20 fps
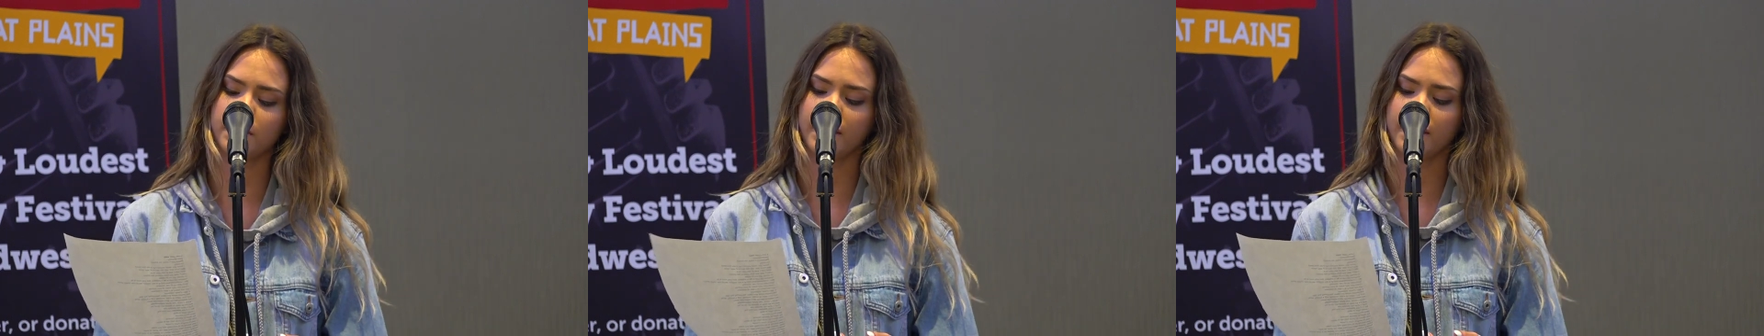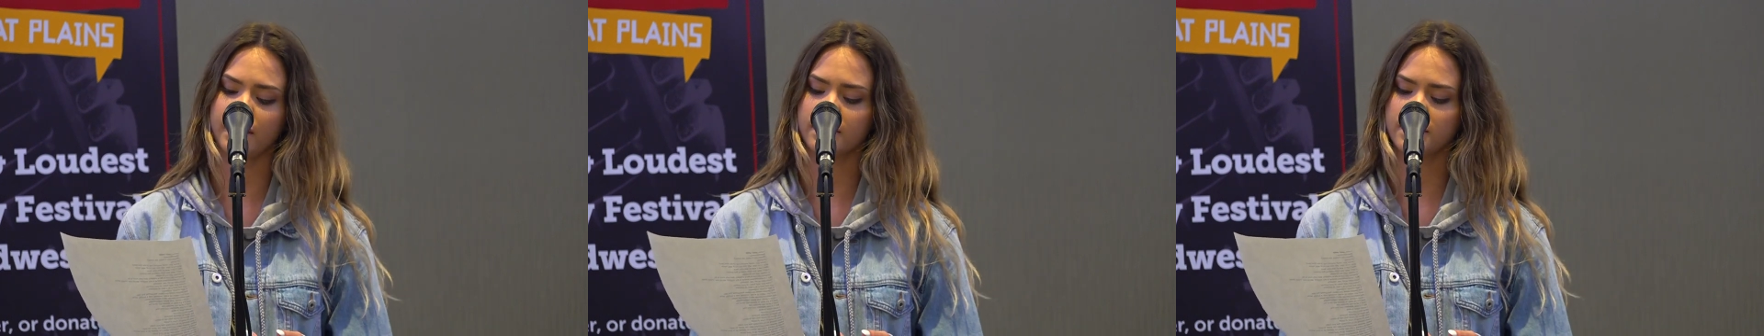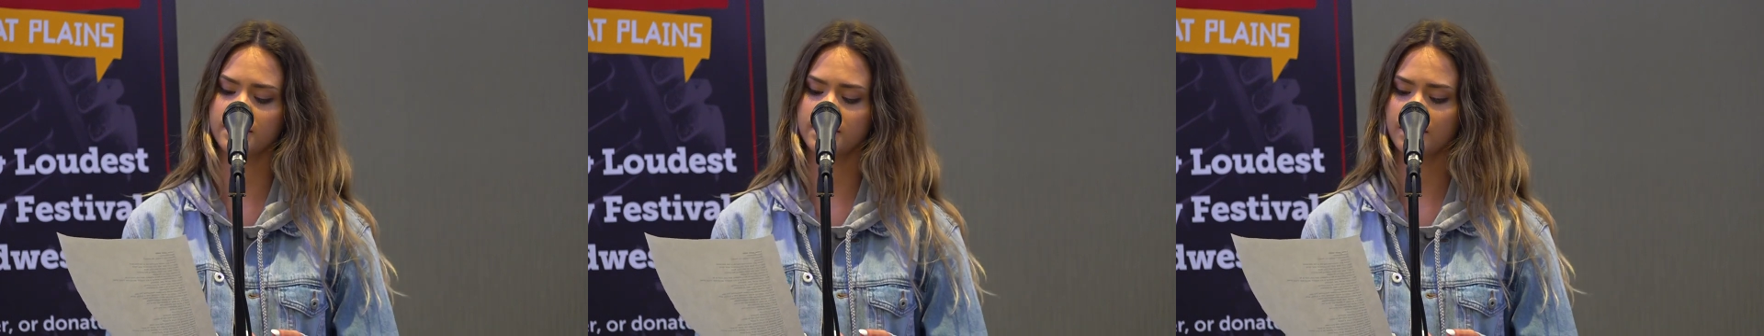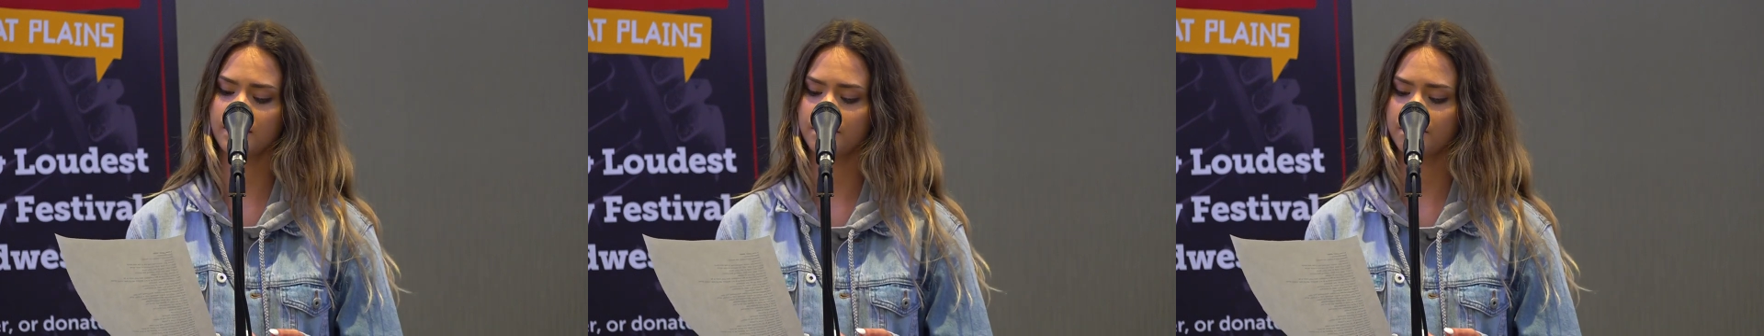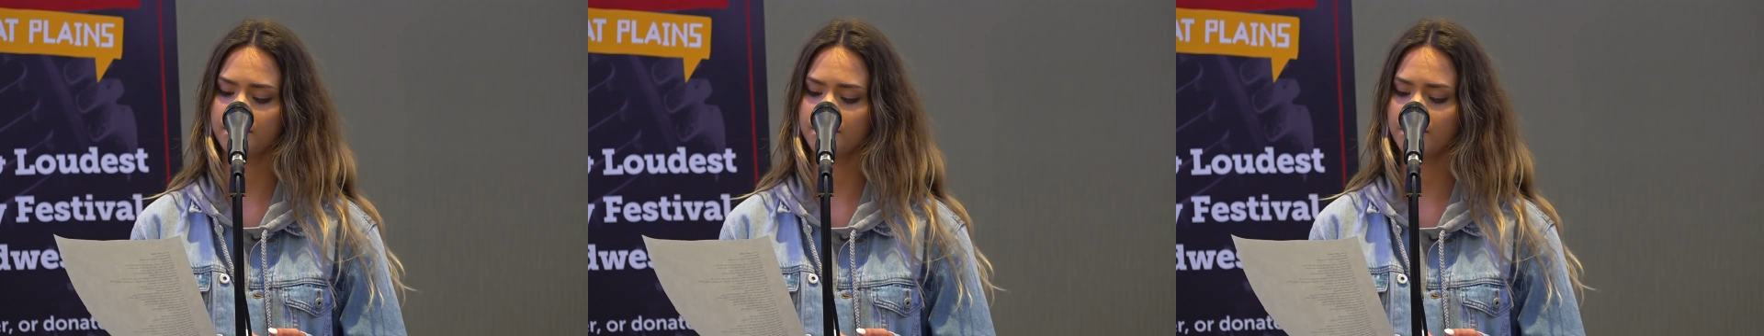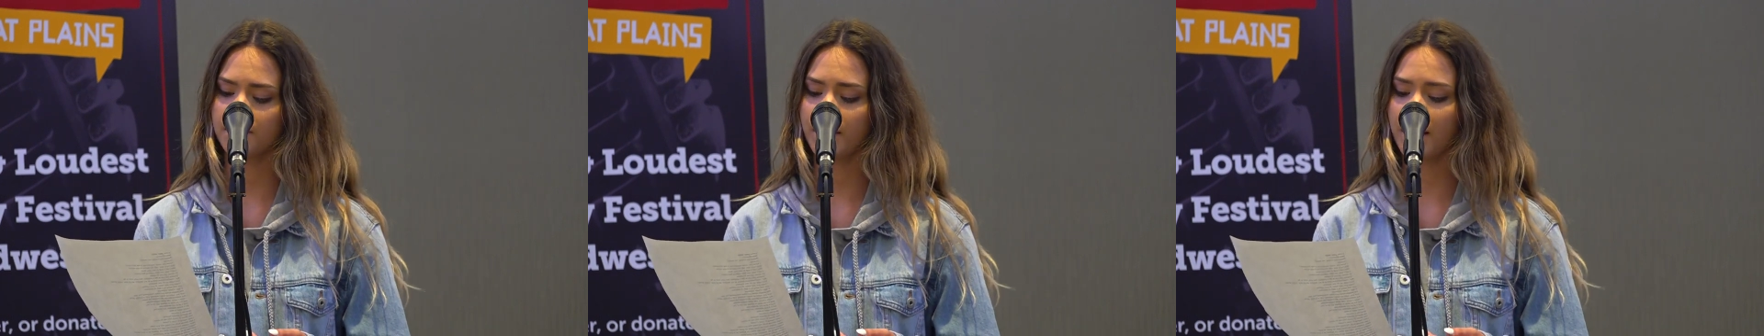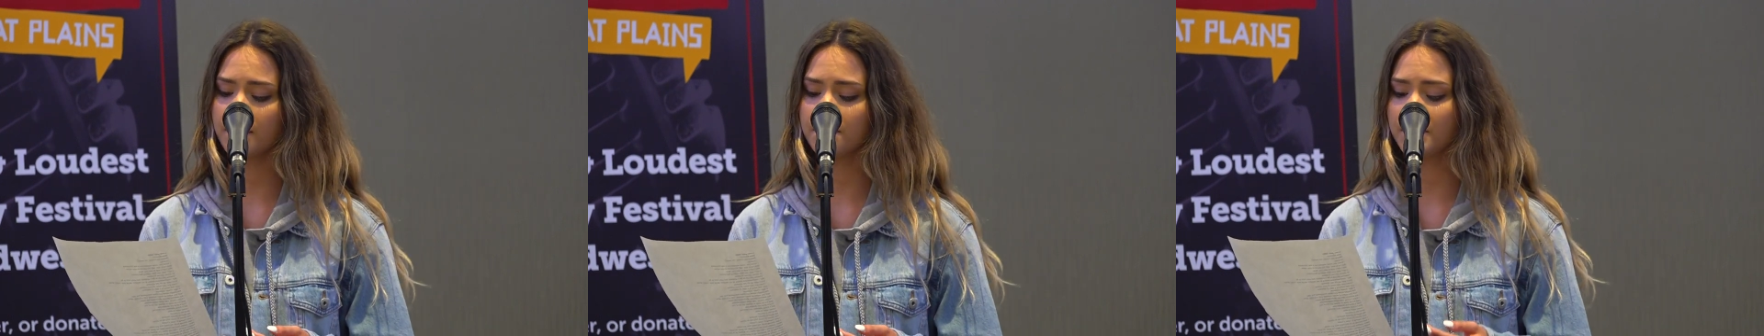place,
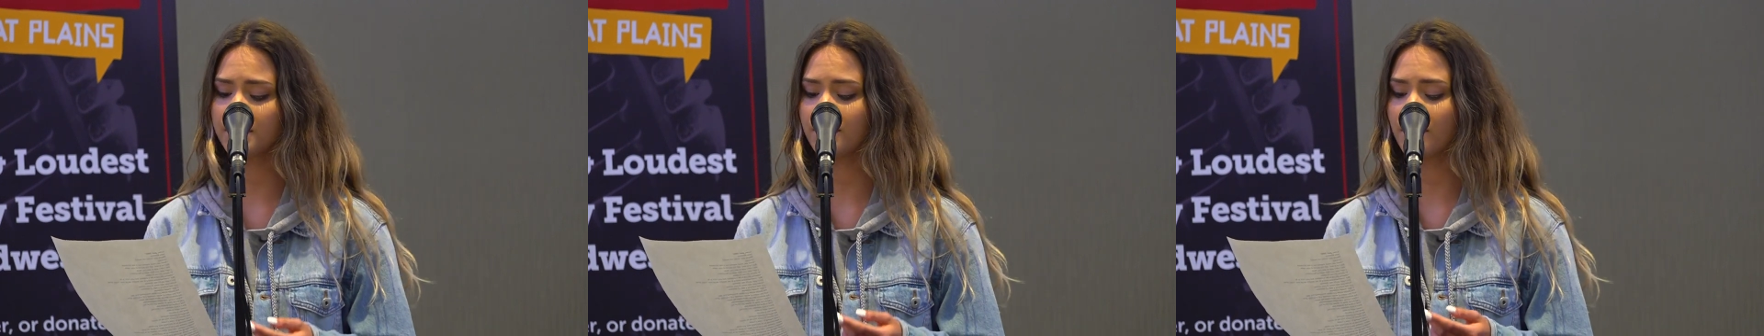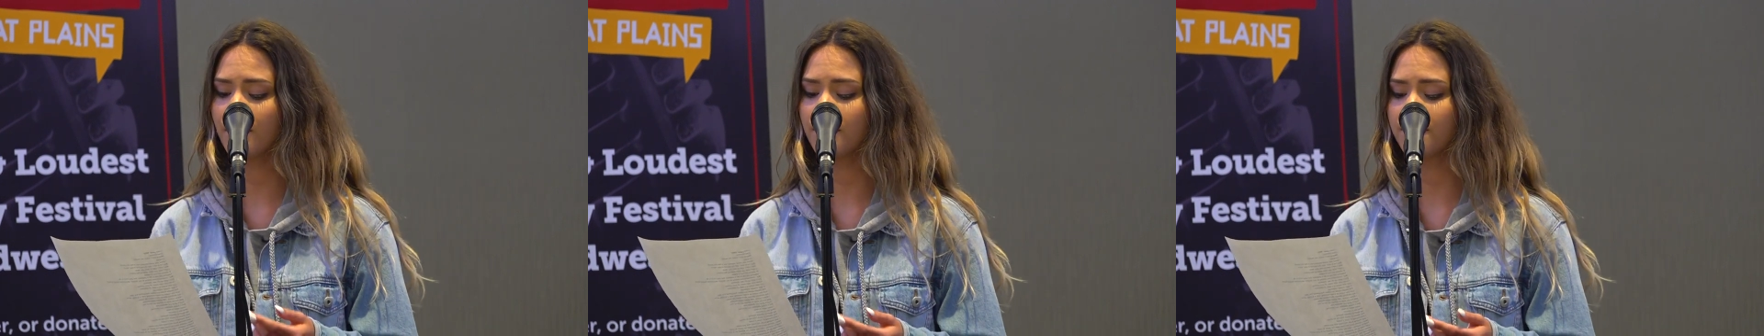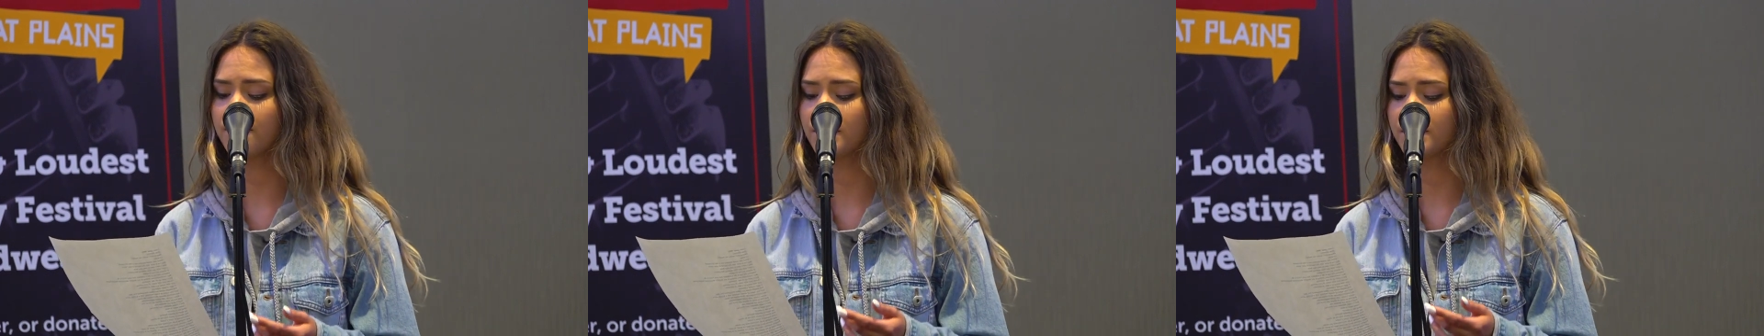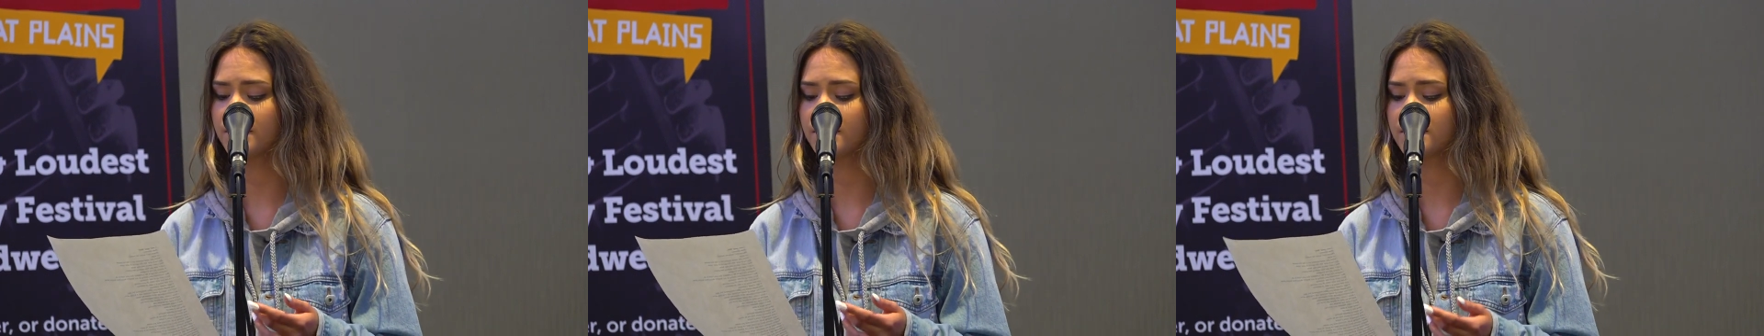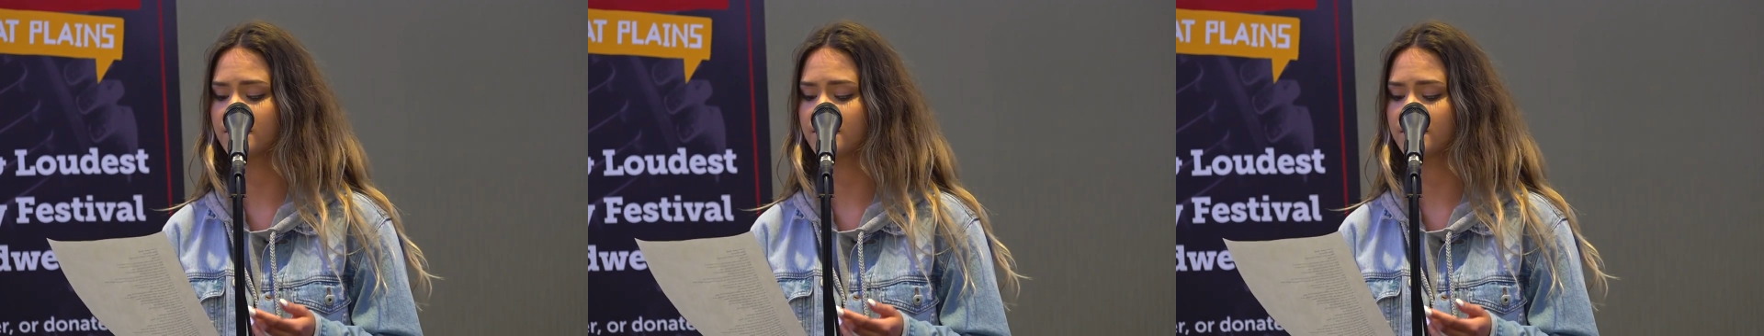but I'm in love with the